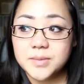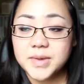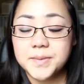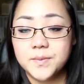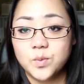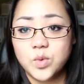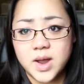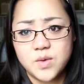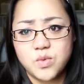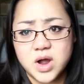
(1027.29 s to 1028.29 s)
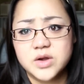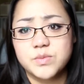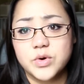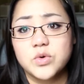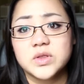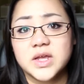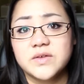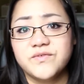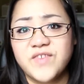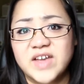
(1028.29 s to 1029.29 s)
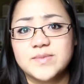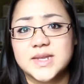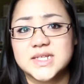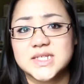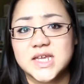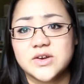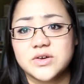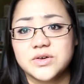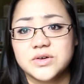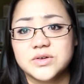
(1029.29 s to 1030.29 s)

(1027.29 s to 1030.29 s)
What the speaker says: my water broke like 5 minutes later.